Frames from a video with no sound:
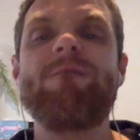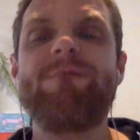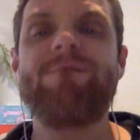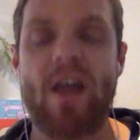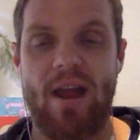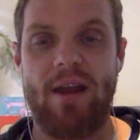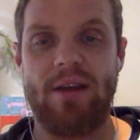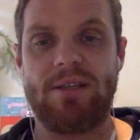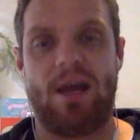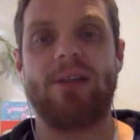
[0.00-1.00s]

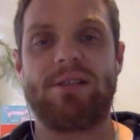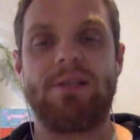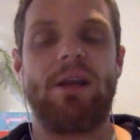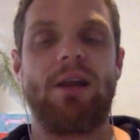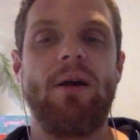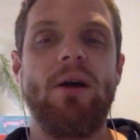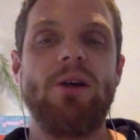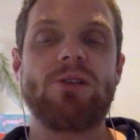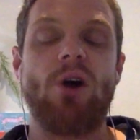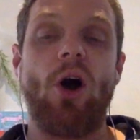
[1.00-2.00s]
fantastic.
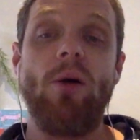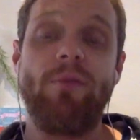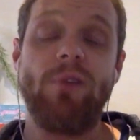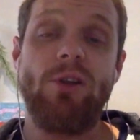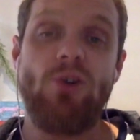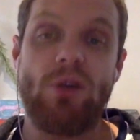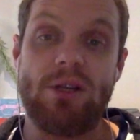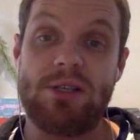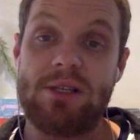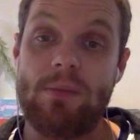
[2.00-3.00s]
So hopefully you
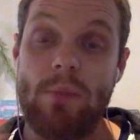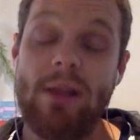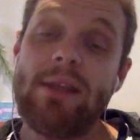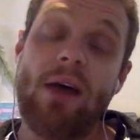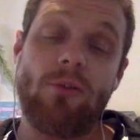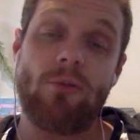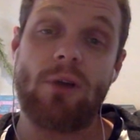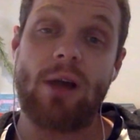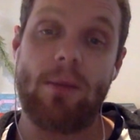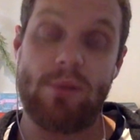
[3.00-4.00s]
can submit that through
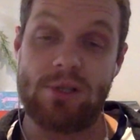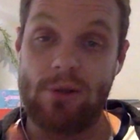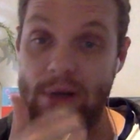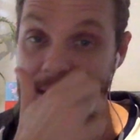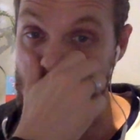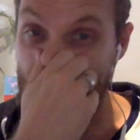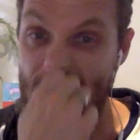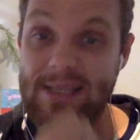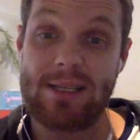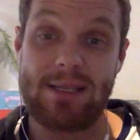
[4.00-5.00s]
Compass Learning
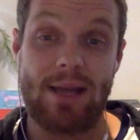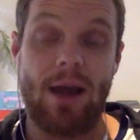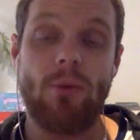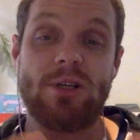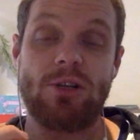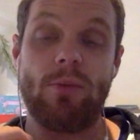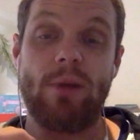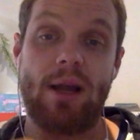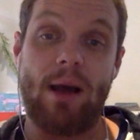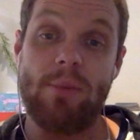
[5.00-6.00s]
Tasks now, which there'll
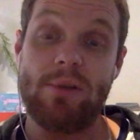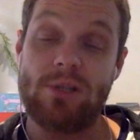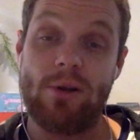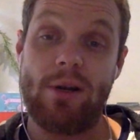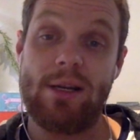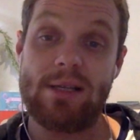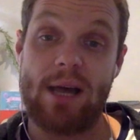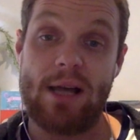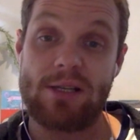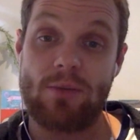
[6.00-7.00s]
be a Compass Learning
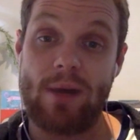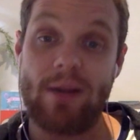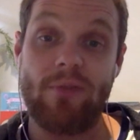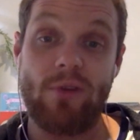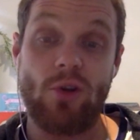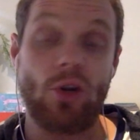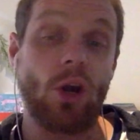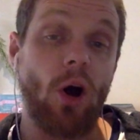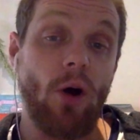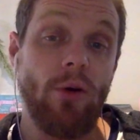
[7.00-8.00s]
Task ready for you to
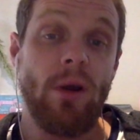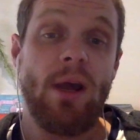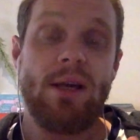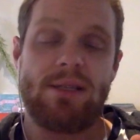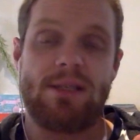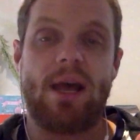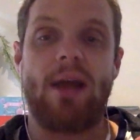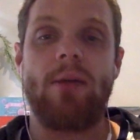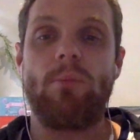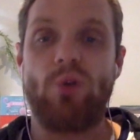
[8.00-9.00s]
go
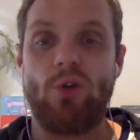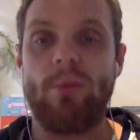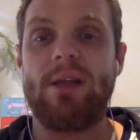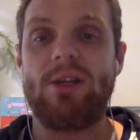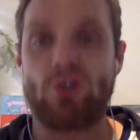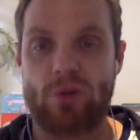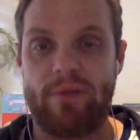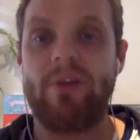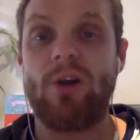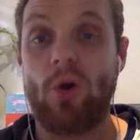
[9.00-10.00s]
saying puberty
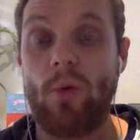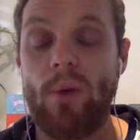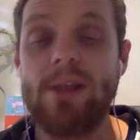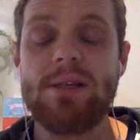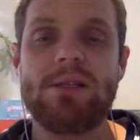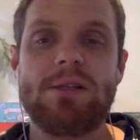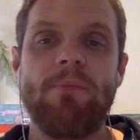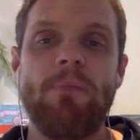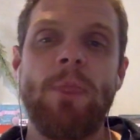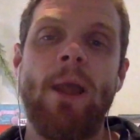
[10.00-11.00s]
trivia quiz,
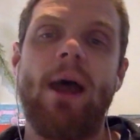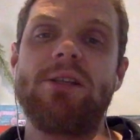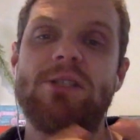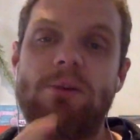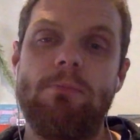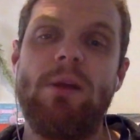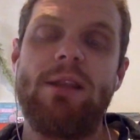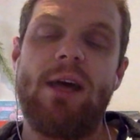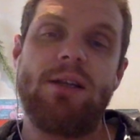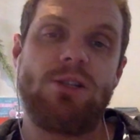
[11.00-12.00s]
and
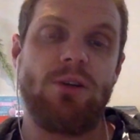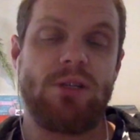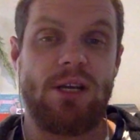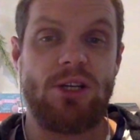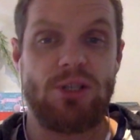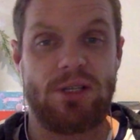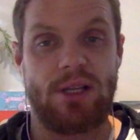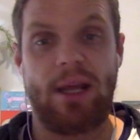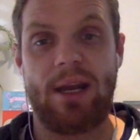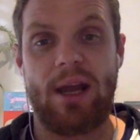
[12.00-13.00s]
submit that to your teacher
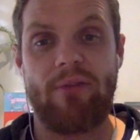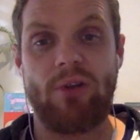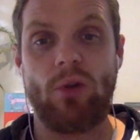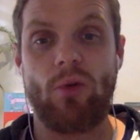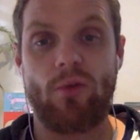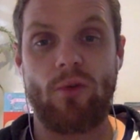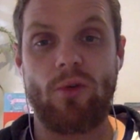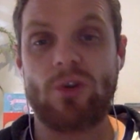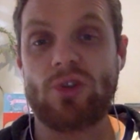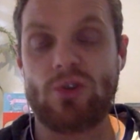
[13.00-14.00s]
so they can have a look through
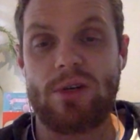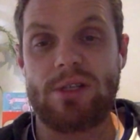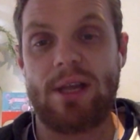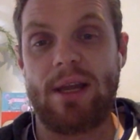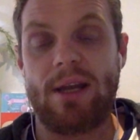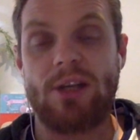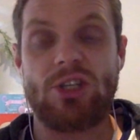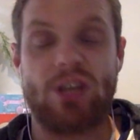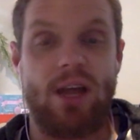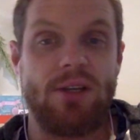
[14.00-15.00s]
it as soon as they get a
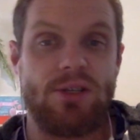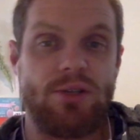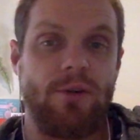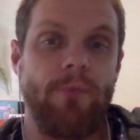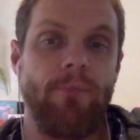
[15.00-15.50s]
chance to.